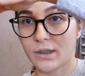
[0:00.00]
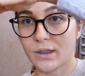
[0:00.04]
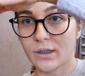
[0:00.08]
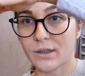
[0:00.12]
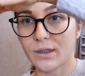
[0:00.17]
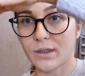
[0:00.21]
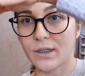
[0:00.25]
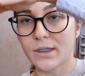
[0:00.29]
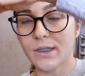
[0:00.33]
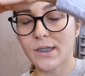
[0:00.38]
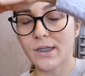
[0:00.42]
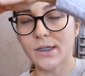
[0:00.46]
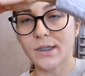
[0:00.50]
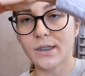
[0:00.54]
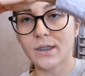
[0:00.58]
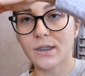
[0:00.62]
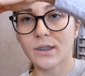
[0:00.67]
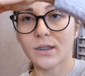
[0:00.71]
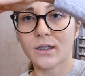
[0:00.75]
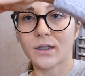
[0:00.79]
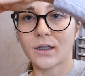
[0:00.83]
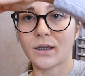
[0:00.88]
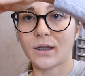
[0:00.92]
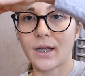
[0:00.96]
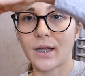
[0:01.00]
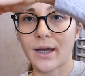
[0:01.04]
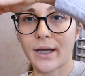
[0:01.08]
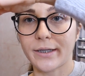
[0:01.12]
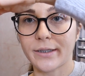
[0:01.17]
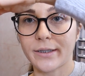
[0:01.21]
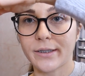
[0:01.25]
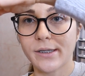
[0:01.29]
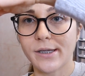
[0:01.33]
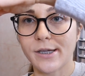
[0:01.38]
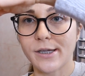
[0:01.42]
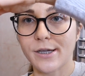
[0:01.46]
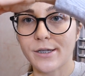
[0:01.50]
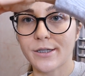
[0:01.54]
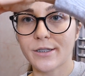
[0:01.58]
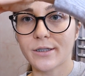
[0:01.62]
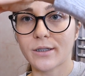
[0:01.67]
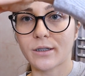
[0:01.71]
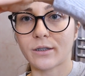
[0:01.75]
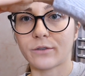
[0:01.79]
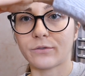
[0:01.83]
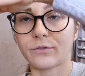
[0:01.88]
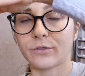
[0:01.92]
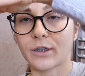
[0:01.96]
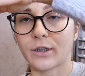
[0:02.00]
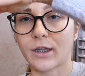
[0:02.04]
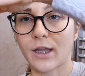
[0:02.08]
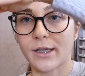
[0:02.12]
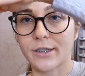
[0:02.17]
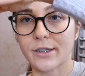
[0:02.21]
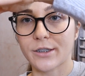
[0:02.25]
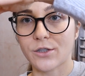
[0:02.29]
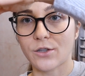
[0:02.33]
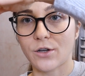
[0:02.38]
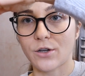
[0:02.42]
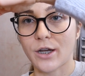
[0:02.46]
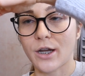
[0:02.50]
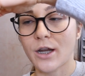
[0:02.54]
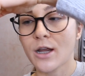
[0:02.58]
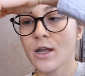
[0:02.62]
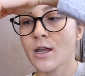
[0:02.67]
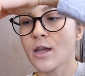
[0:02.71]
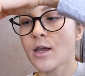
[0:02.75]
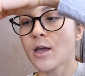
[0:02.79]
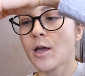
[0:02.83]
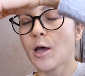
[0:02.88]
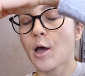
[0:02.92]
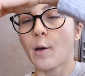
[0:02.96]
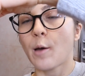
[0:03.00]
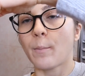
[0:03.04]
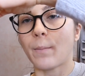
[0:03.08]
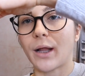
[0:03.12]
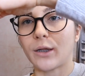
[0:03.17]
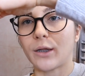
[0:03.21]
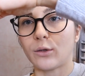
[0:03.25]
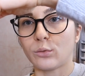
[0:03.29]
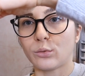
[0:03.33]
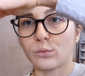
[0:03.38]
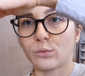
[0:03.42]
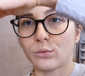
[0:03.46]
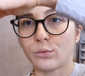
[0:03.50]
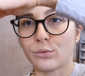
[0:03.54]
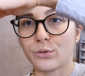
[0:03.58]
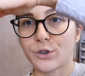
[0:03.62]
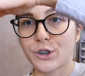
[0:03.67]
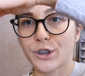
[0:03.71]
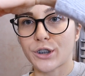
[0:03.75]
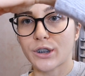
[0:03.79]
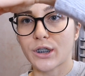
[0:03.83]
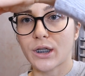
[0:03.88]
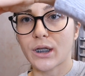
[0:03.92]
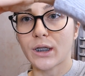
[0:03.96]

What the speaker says: This is light case of class 3 malocclusion.